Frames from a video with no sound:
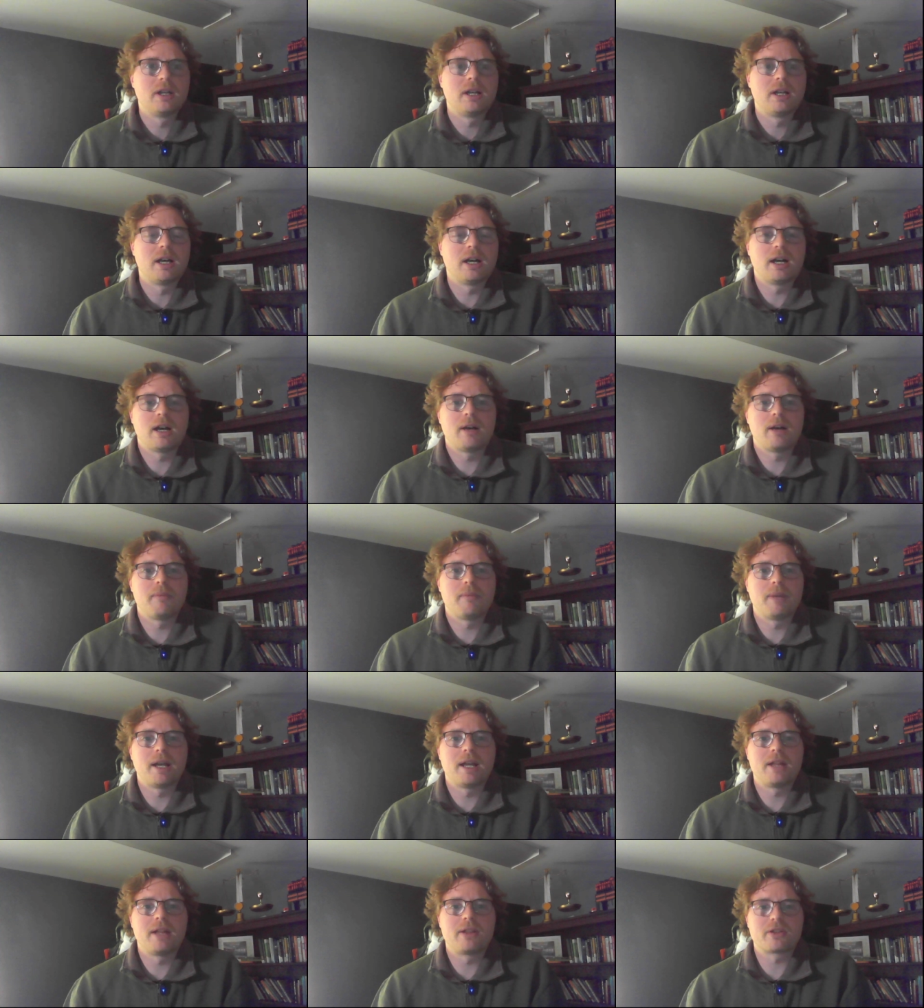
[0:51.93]

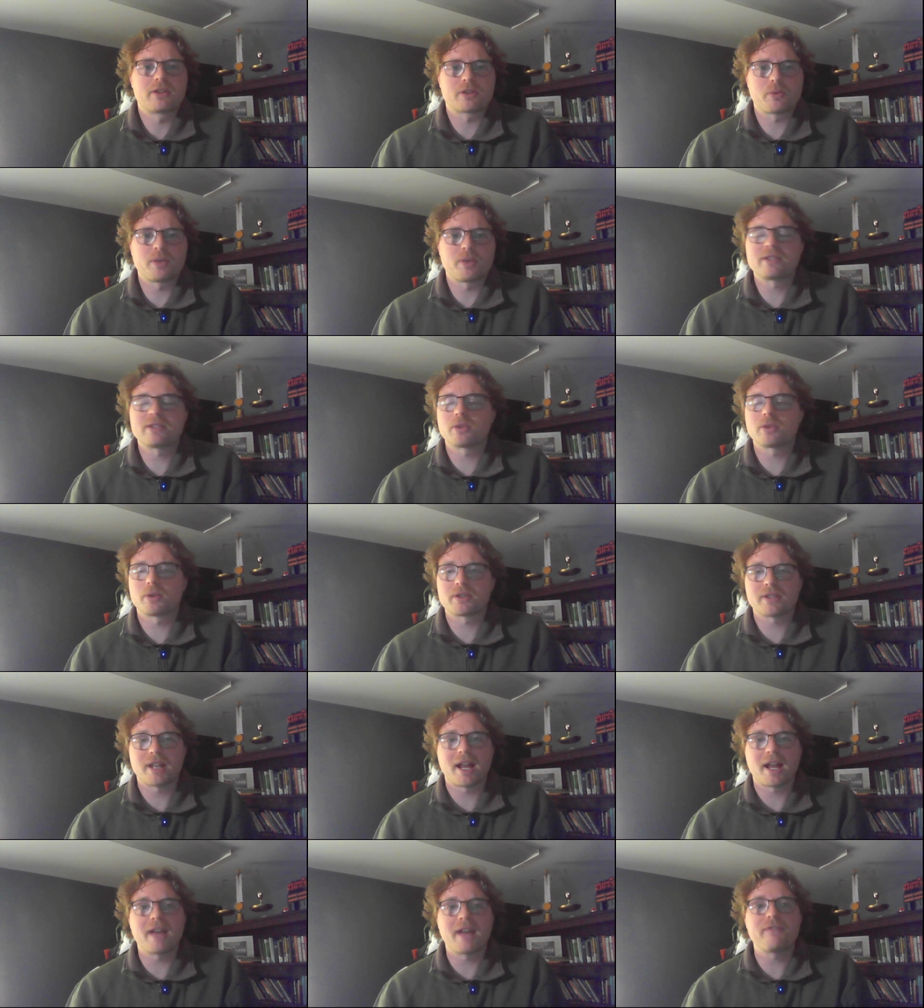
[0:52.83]
And there's a resource
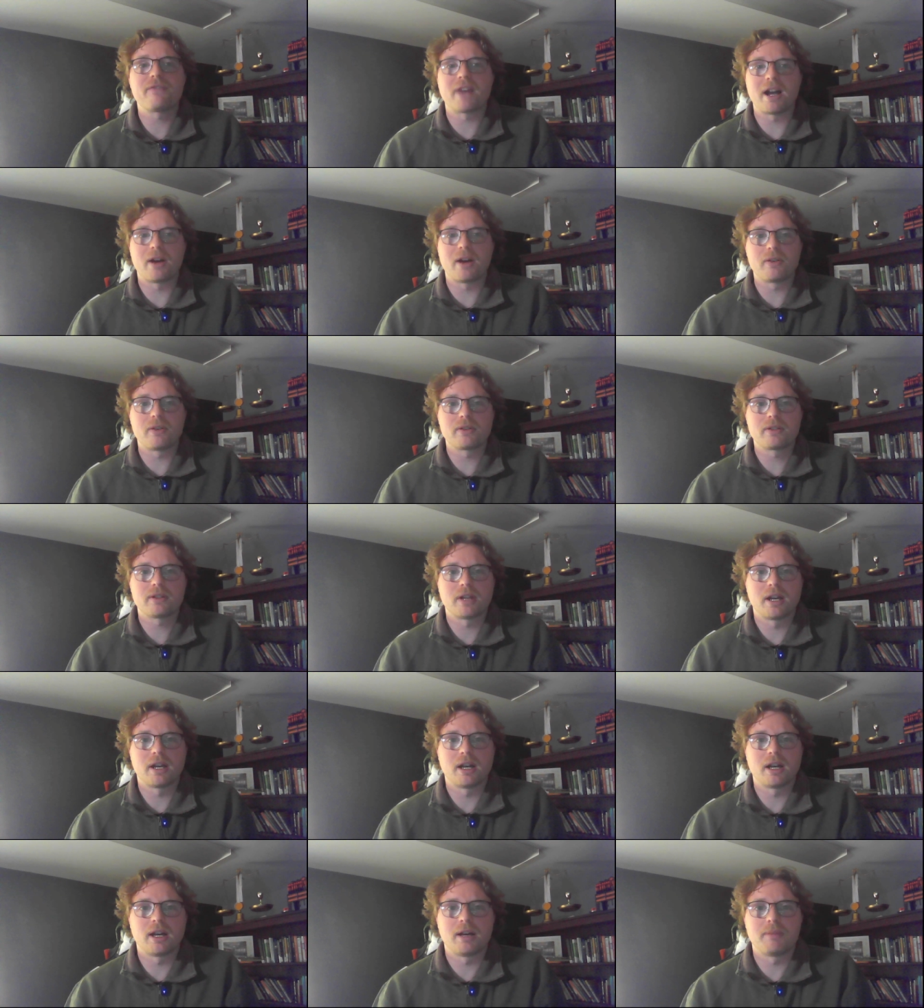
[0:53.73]
that I found
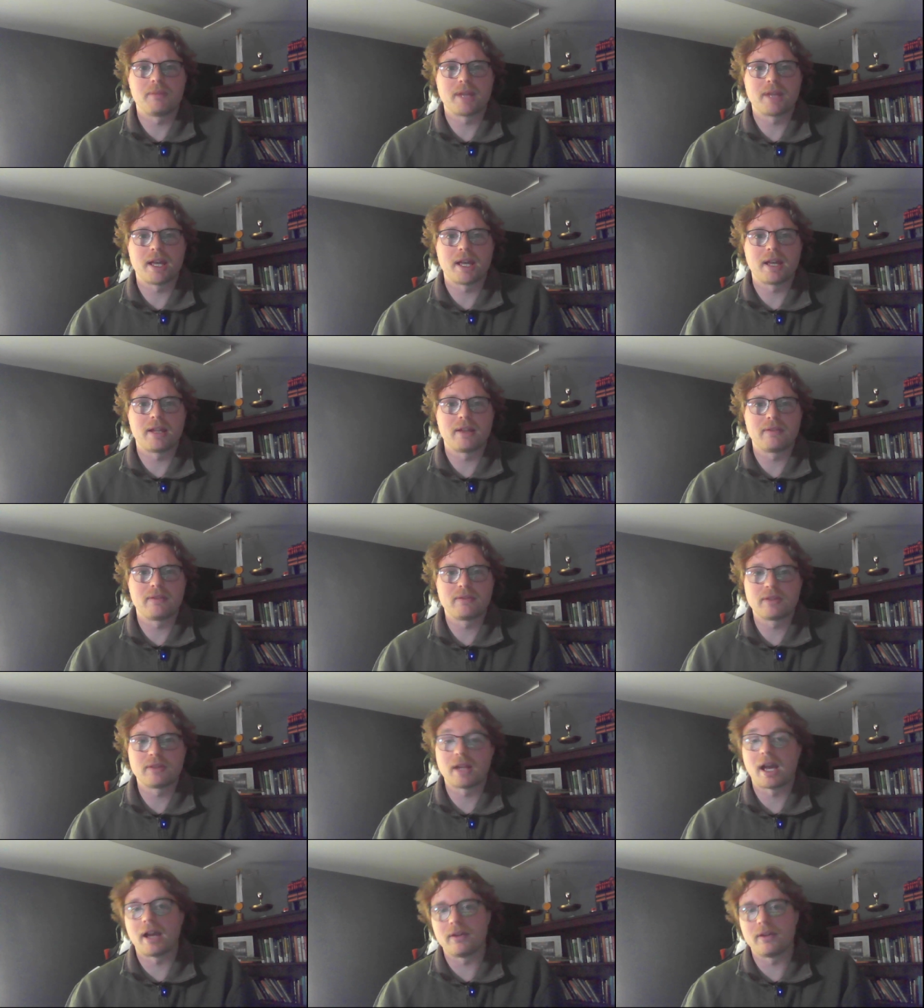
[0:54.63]
that
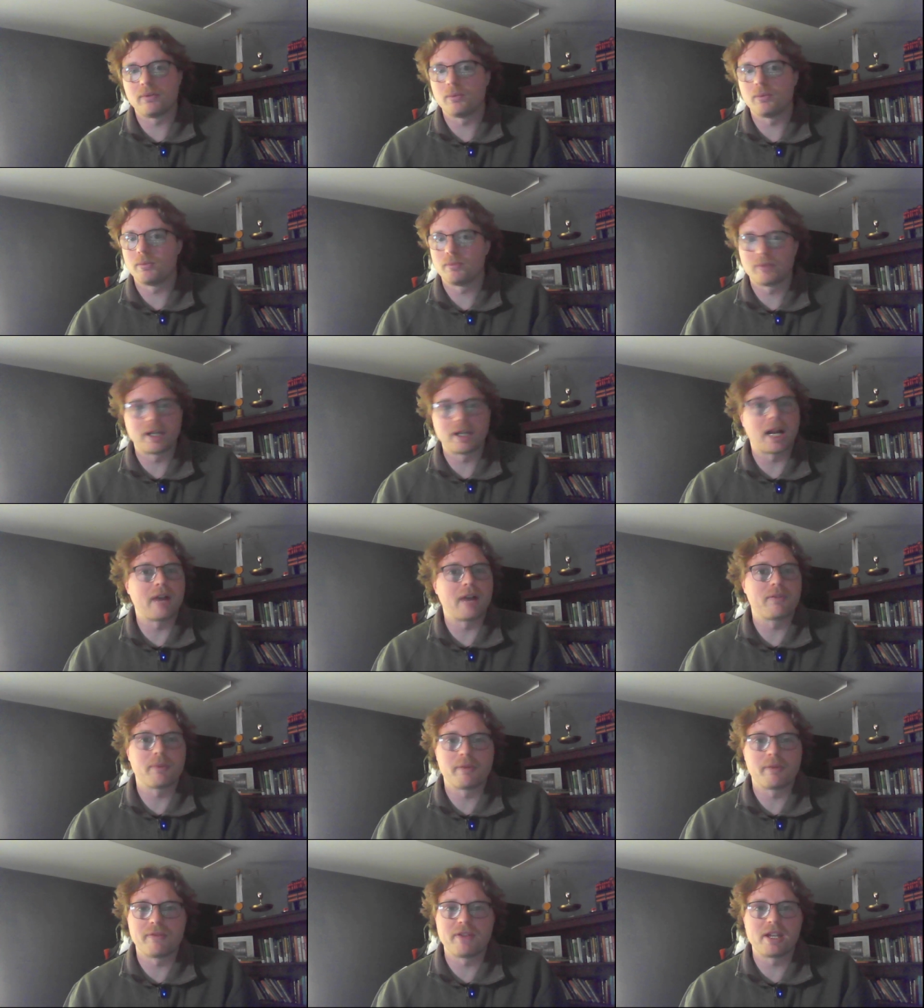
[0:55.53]
I got
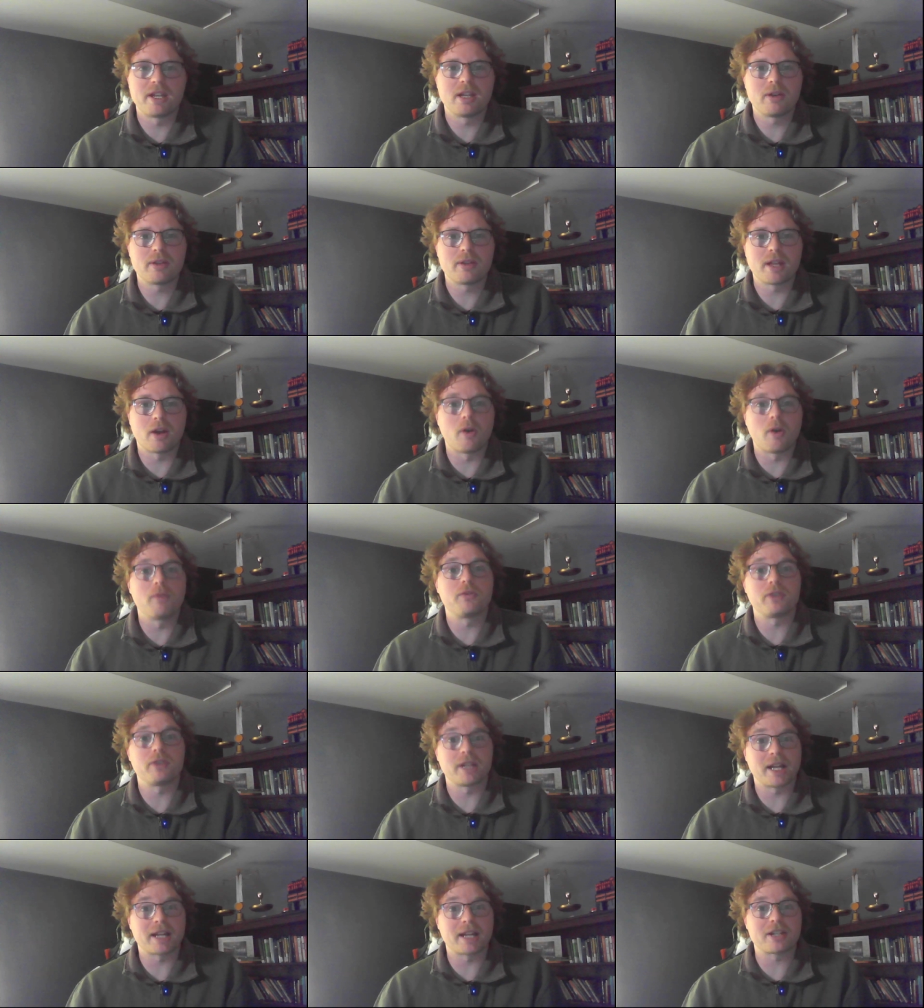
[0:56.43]
from a video that
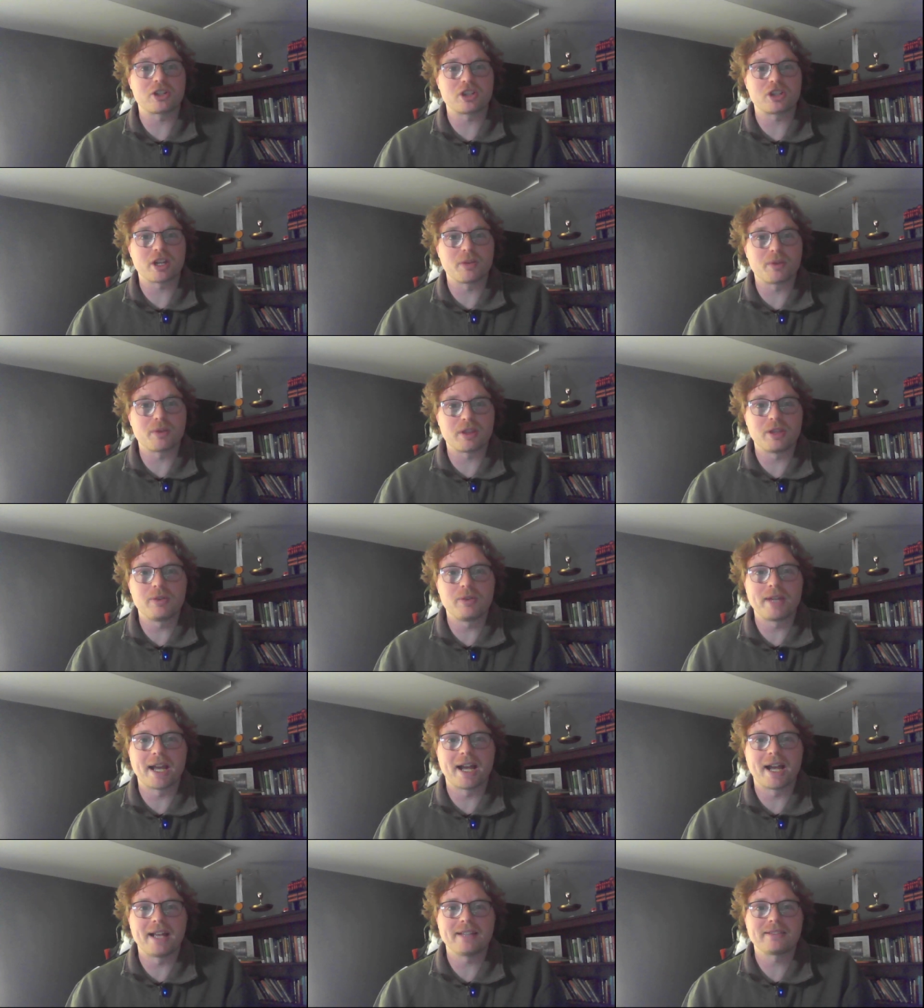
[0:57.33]
hopefully I can share with you
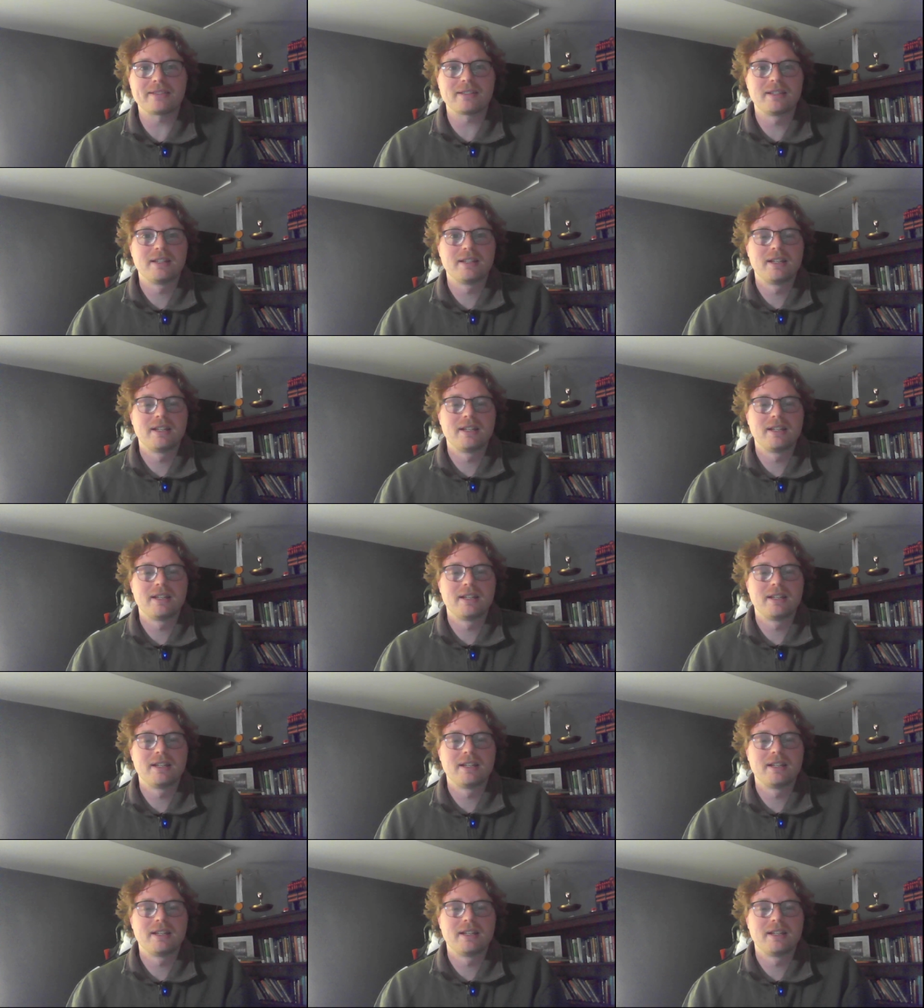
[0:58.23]
guys